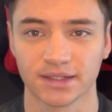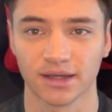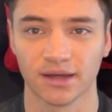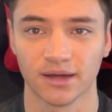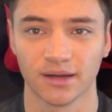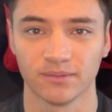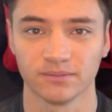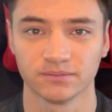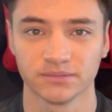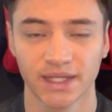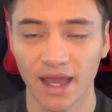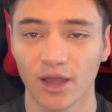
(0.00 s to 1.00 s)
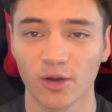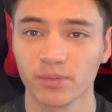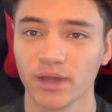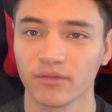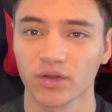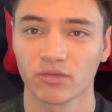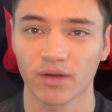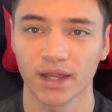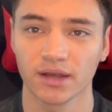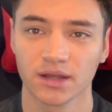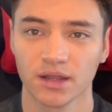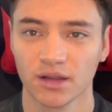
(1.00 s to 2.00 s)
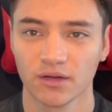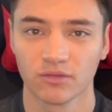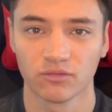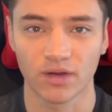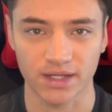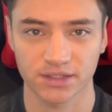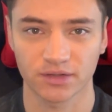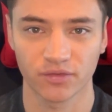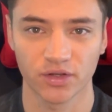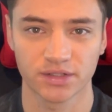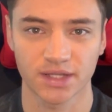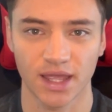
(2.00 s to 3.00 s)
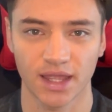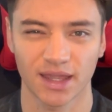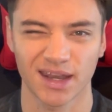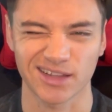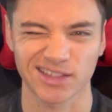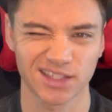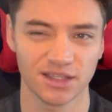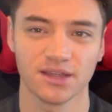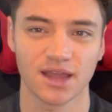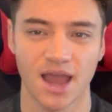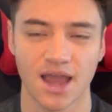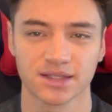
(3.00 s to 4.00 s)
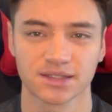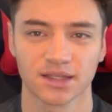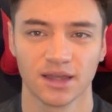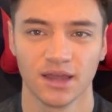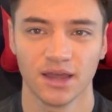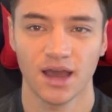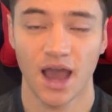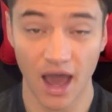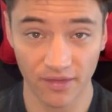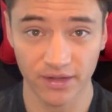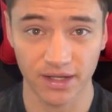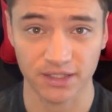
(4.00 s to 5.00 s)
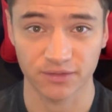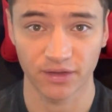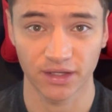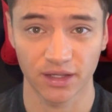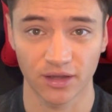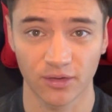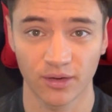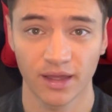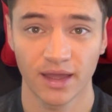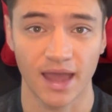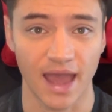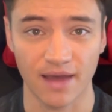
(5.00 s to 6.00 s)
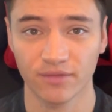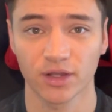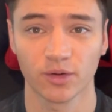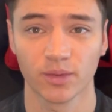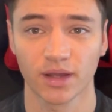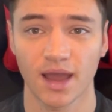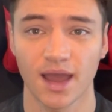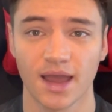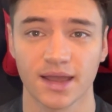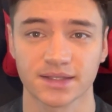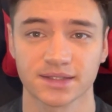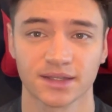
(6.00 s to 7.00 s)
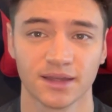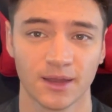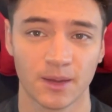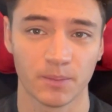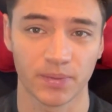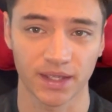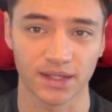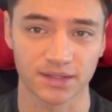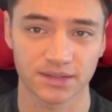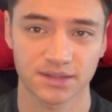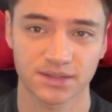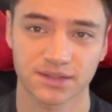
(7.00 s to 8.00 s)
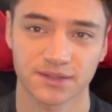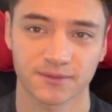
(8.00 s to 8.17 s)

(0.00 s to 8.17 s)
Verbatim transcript: um, yeah, I hope you have a great rest of your day and I'll see you guys on the next video. Have a good one, guys. Peace.